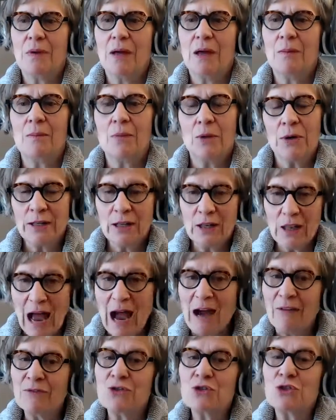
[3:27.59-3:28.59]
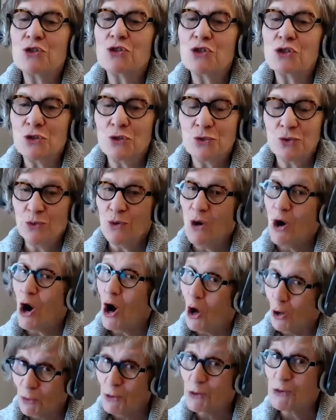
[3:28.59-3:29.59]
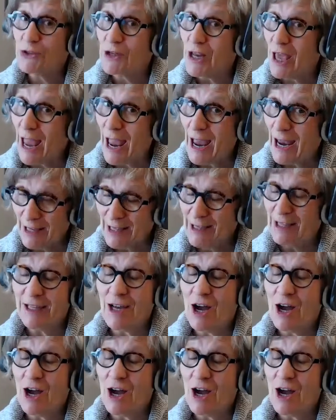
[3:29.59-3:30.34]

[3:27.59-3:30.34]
Bring laughter to almost anything.